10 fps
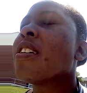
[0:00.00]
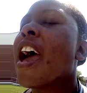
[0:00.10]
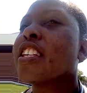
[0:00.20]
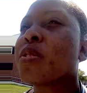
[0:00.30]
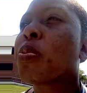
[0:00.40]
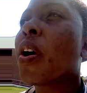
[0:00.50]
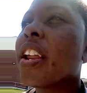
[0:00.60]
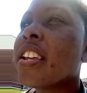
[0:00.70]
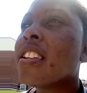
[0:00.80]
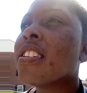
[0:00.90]
and
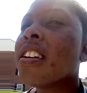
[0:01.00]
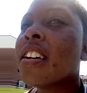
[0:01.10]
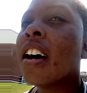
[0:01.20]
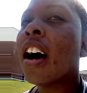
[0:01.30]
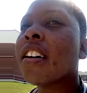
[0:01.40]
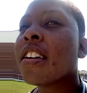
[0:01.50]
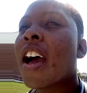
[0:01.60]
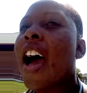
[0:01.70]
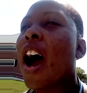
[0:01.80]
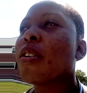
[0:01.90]
spreading
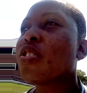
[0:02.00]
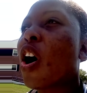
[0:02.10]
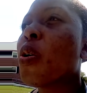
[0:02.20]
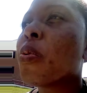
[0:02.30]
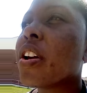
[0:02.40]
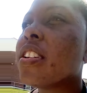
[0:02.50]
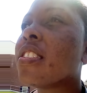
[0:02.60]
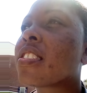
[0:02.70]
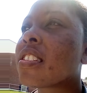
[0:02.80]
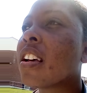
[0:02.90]
of
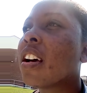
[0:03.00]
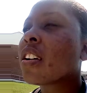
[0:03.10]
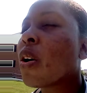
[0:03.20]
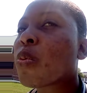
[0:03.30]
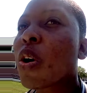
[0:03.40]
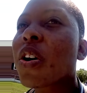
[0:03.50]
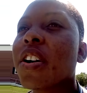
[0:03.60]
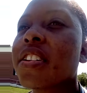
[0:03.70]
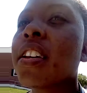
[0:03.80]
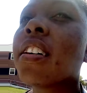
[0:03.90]
Yahweh's
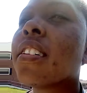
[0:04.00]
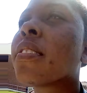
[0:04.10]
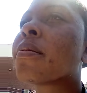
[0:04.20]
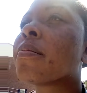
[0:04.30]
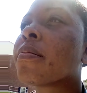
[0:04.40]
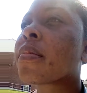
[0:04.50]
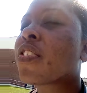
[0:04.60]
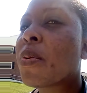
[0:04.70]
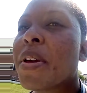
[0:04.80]
word from